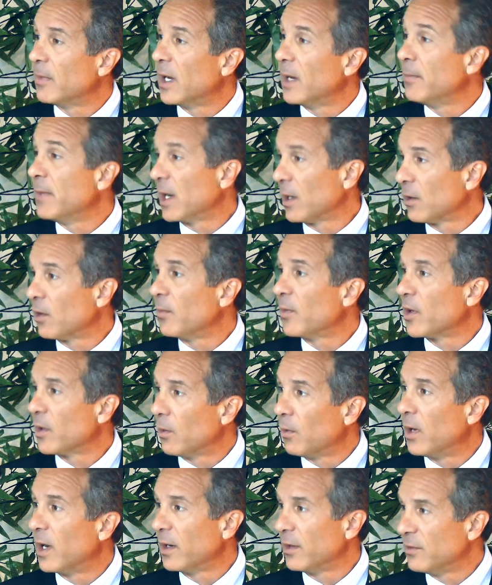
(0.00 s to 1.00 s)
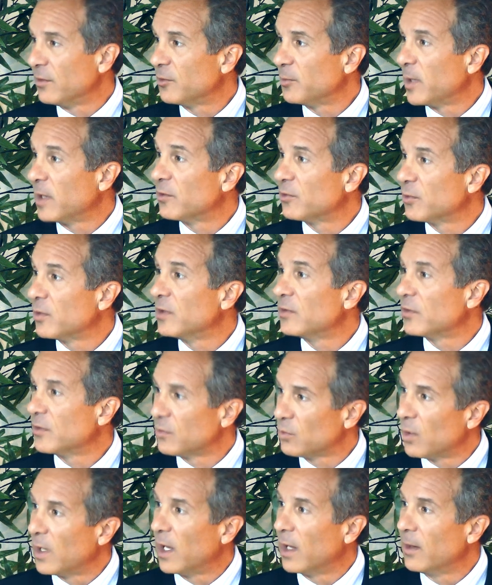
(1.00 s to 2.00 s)
medical marijuana dispensaries
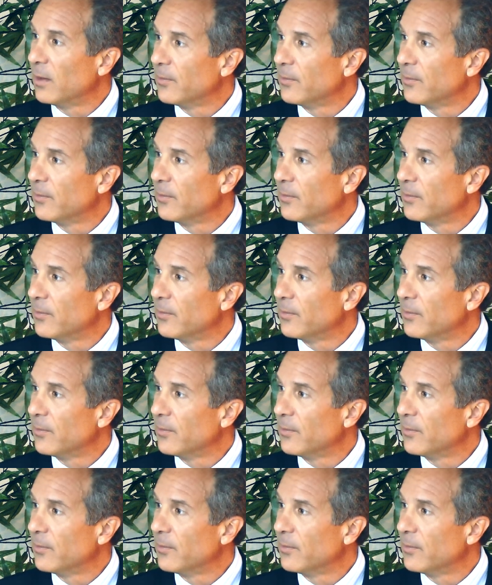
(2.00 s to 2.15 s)
as well.